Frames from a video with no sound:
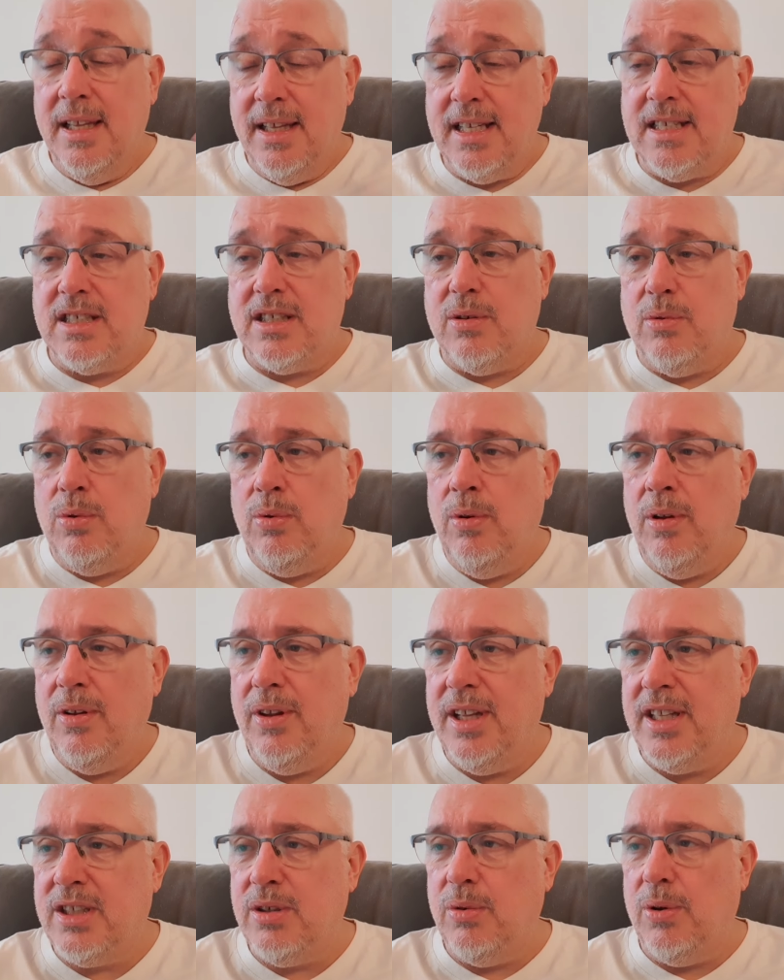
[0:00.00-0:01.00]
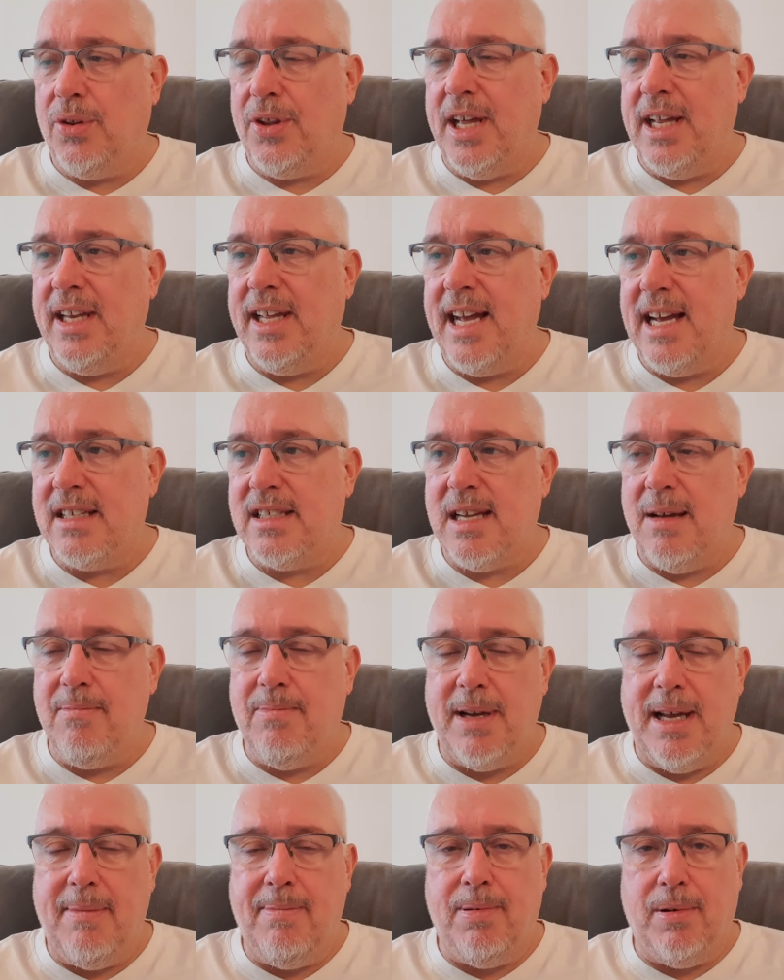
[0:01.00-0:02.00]
This is all the sort of thing the
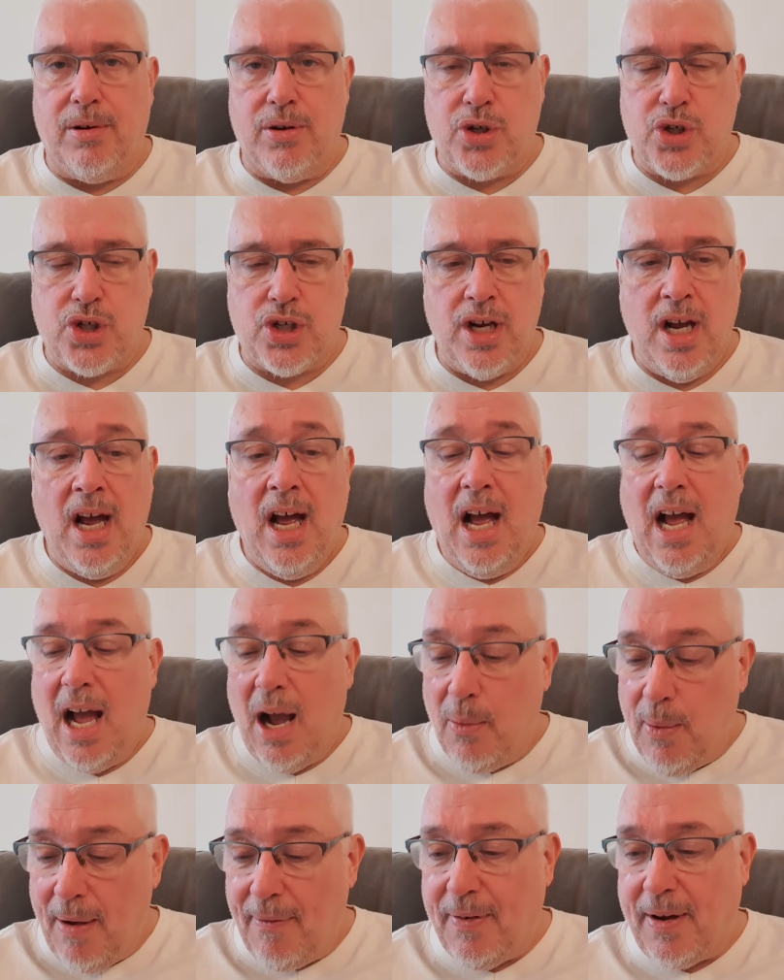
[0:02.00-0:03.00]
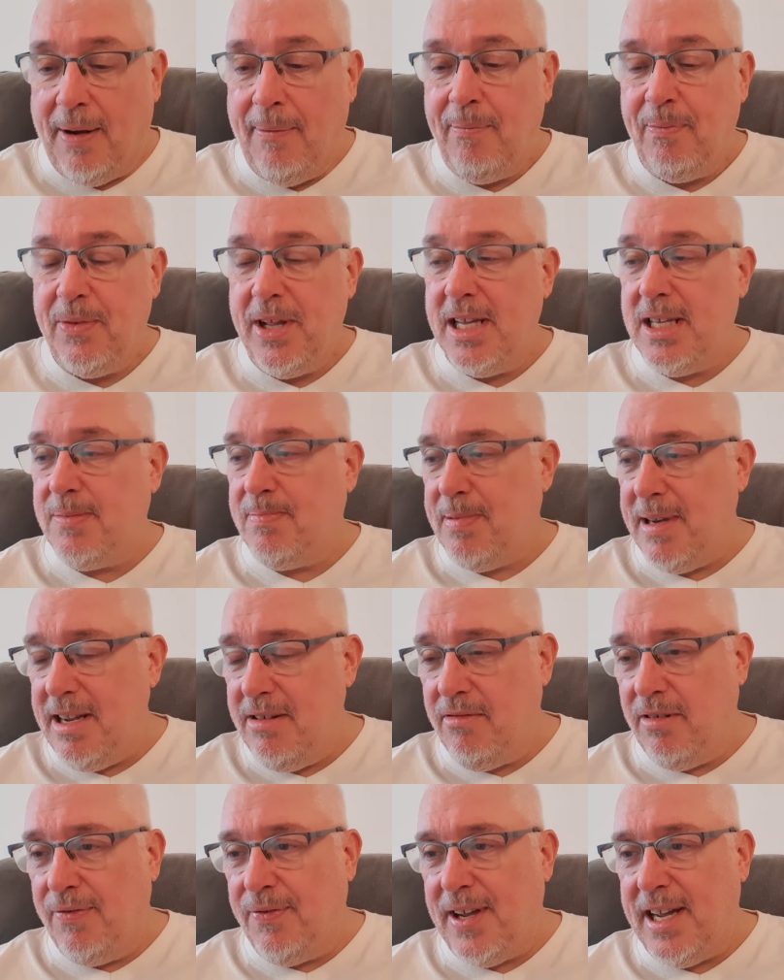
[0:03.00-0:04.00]
SNP push. However, it's
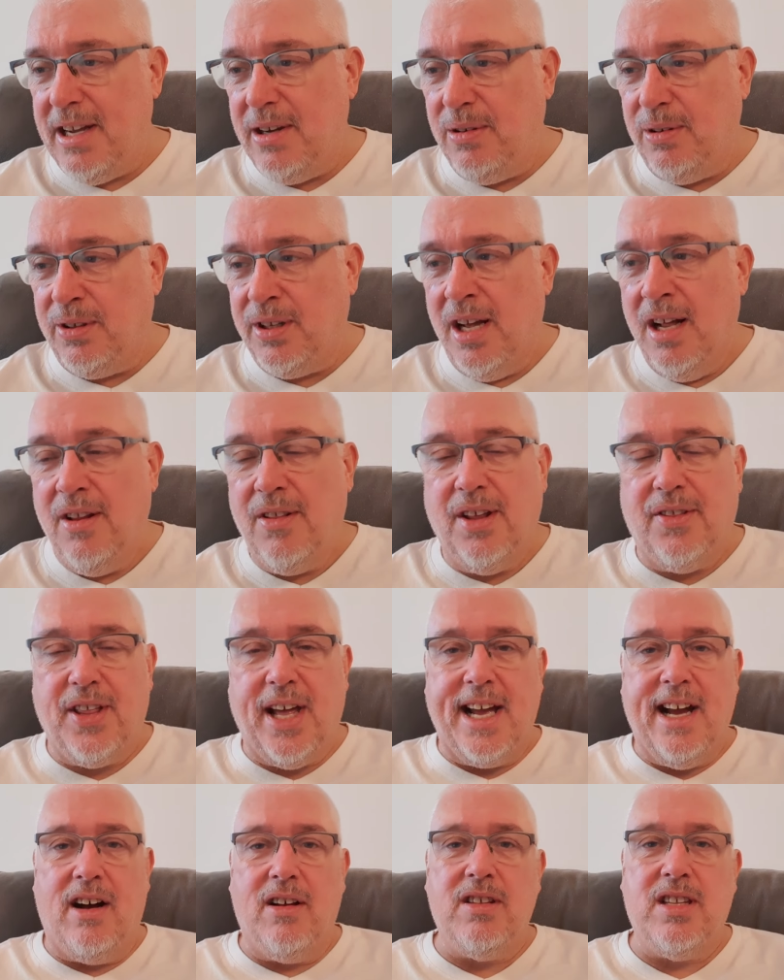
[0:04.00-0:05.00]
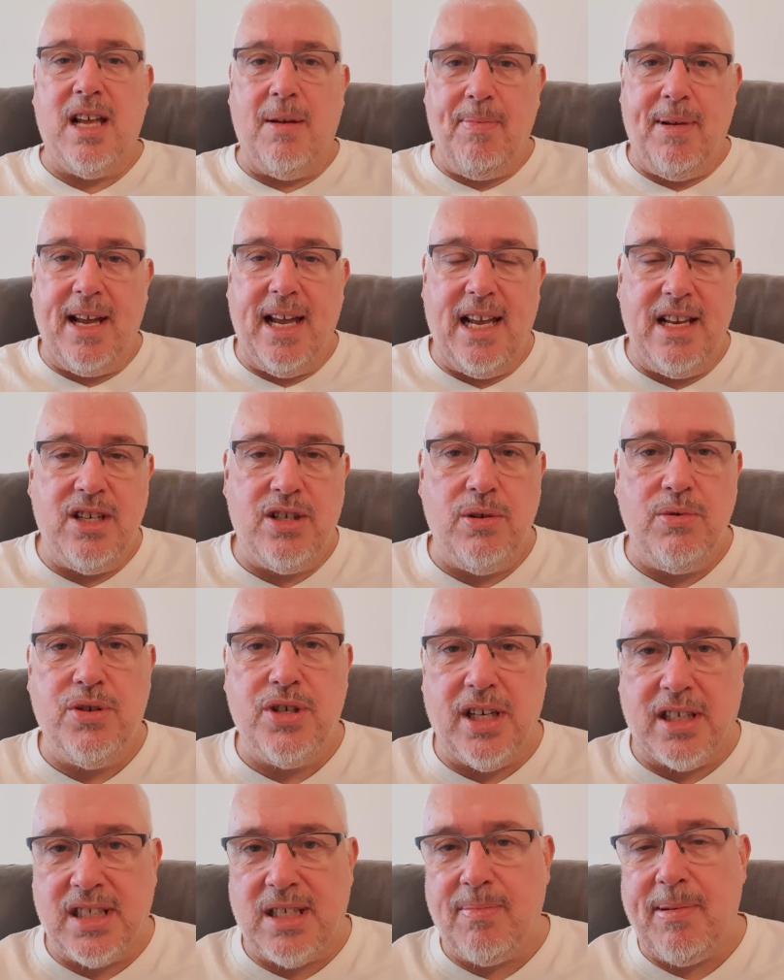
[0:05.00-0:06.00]
been revealed that they are dipping into
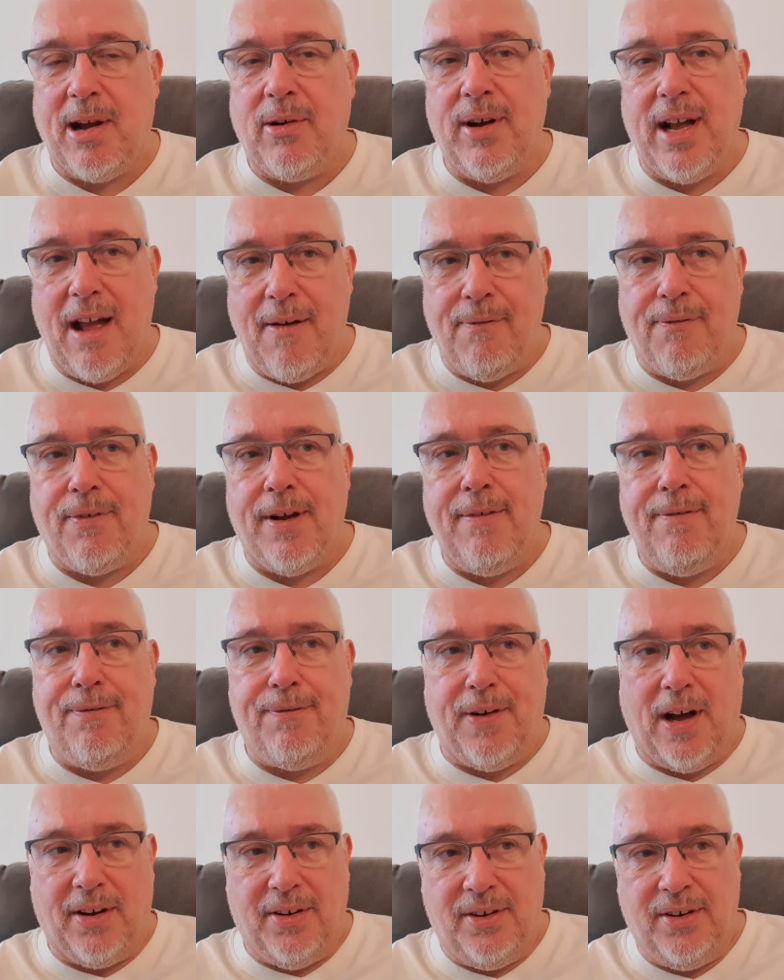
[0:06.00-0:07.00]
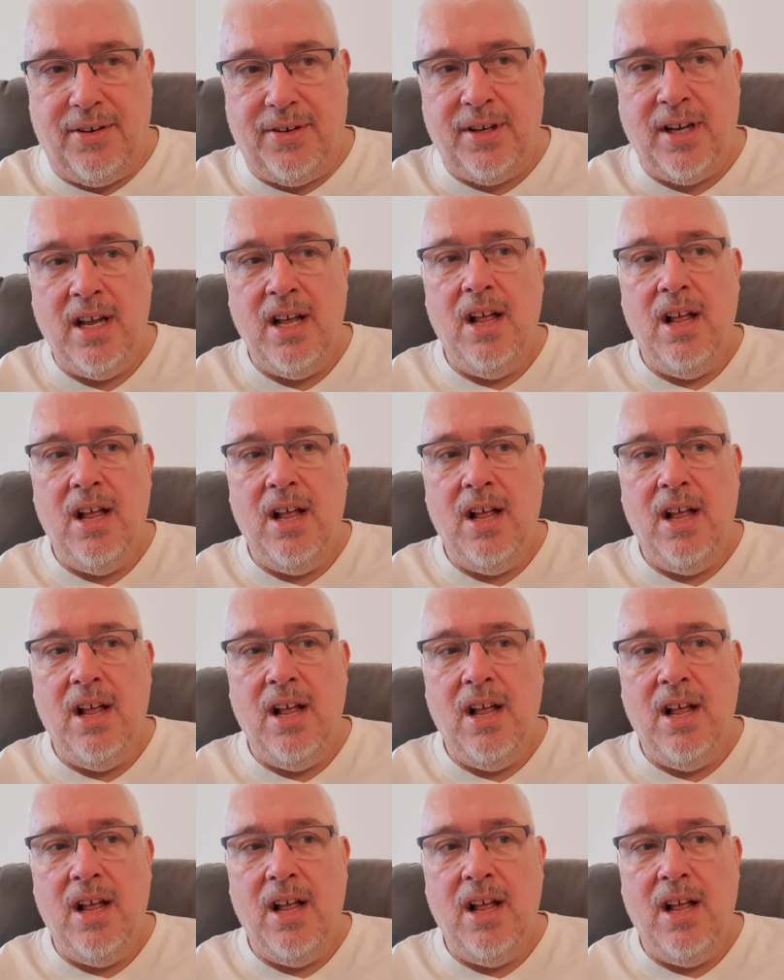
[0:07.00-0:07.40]
just about every fund